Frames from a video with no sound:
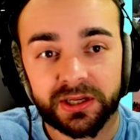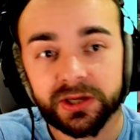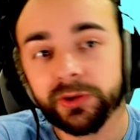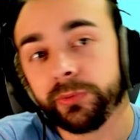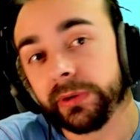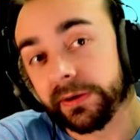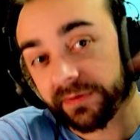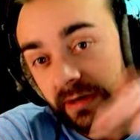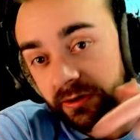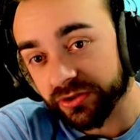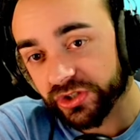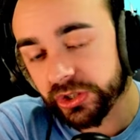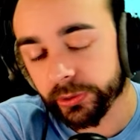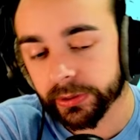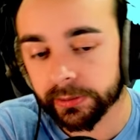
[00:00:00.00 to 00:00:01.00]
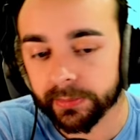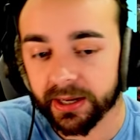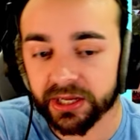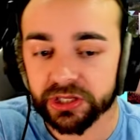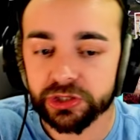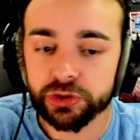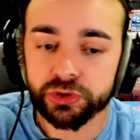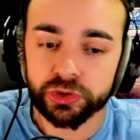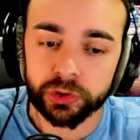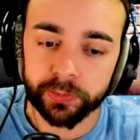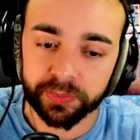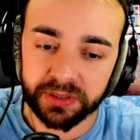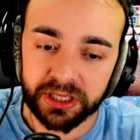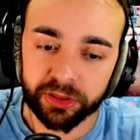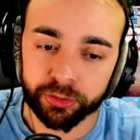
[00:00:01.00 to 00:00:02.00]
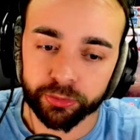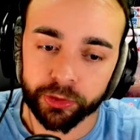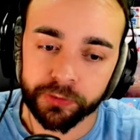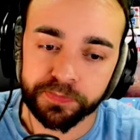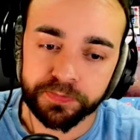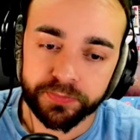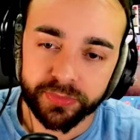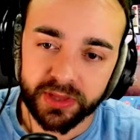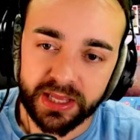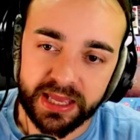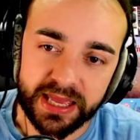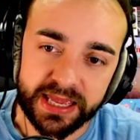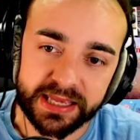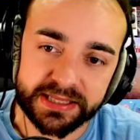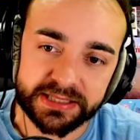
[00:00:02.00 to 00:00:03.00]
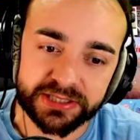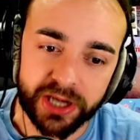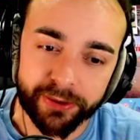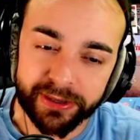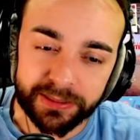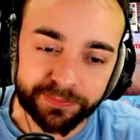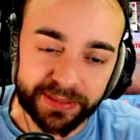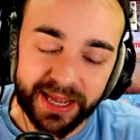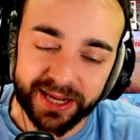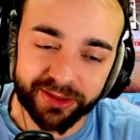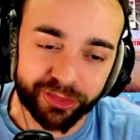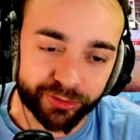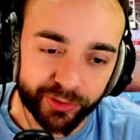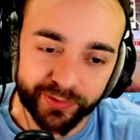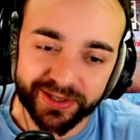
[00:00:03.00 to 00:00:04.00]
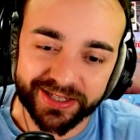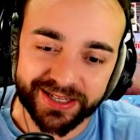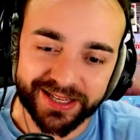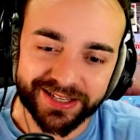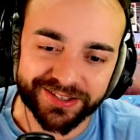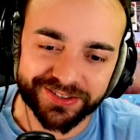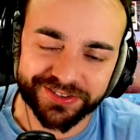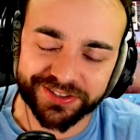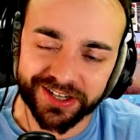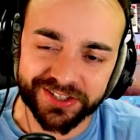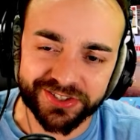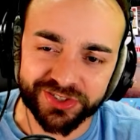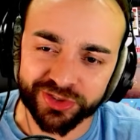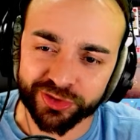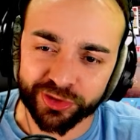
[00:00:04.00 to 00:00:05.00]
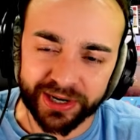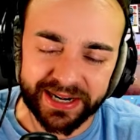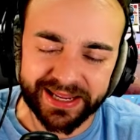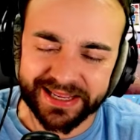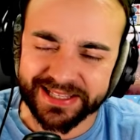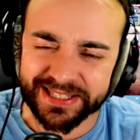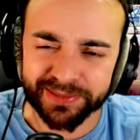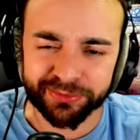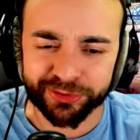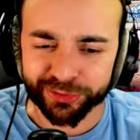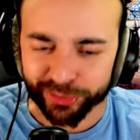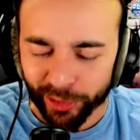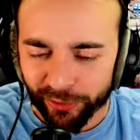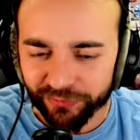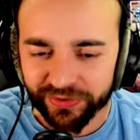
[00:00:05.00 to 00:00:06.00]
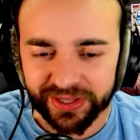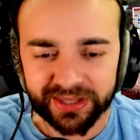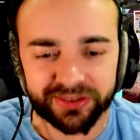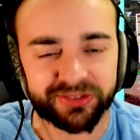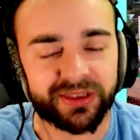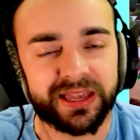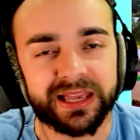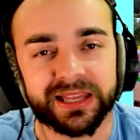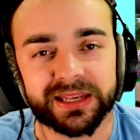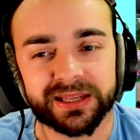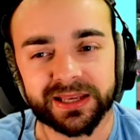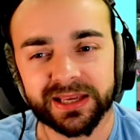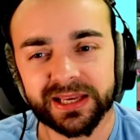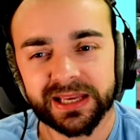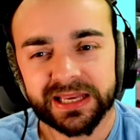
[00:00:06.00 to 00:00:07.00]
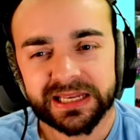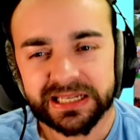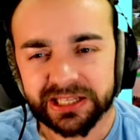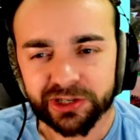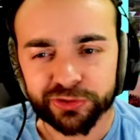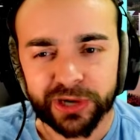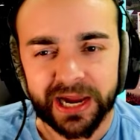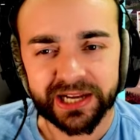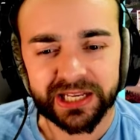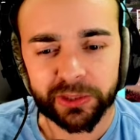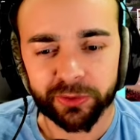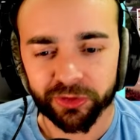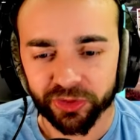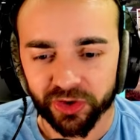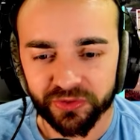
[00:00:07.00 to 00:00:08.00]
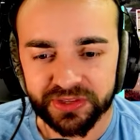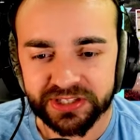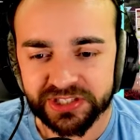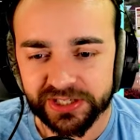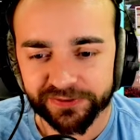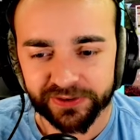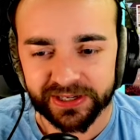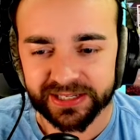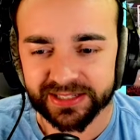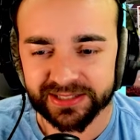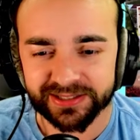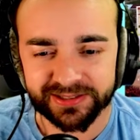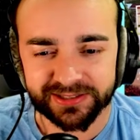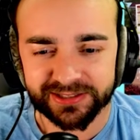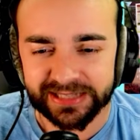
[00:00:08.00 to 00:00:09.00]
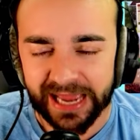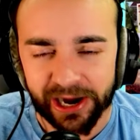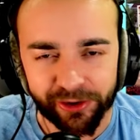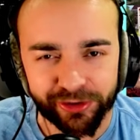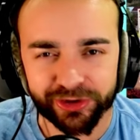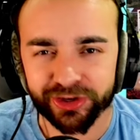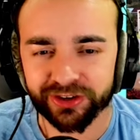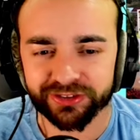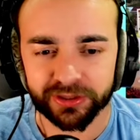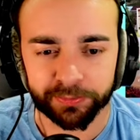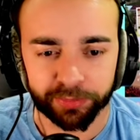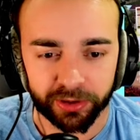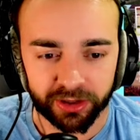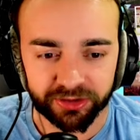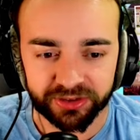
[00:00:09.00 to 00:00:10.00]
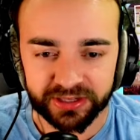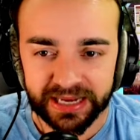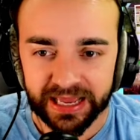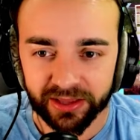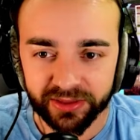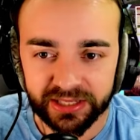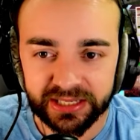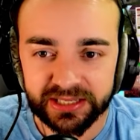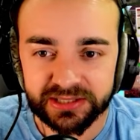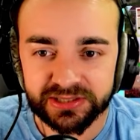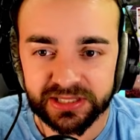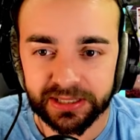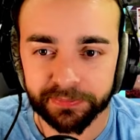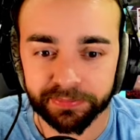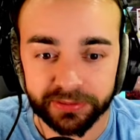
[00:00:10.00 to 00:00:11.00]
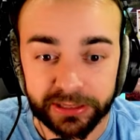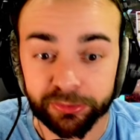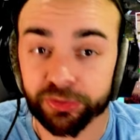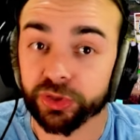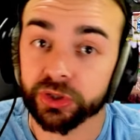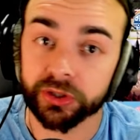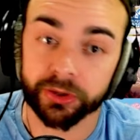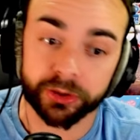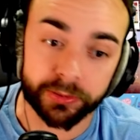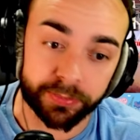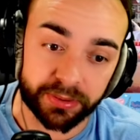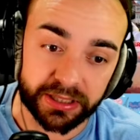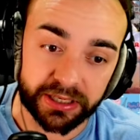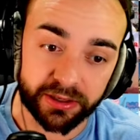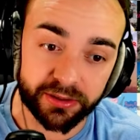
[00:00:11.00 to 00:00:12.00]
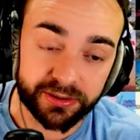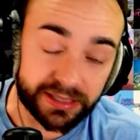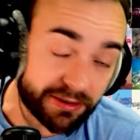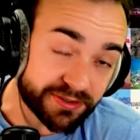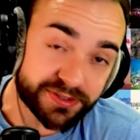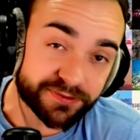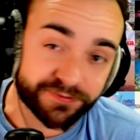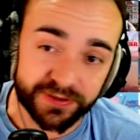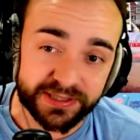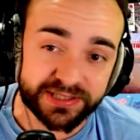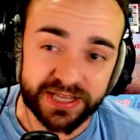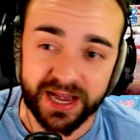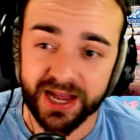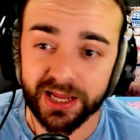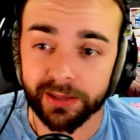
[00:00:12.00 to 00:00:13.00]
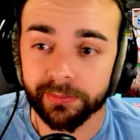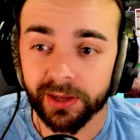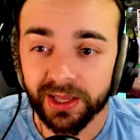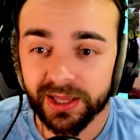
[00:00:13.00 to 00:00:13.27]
whenever I was doing my YouTube playthrough. And going back through it and just trying to get some trophies and interacting with all these different characters and personalities and playing with another player, it was a fun time.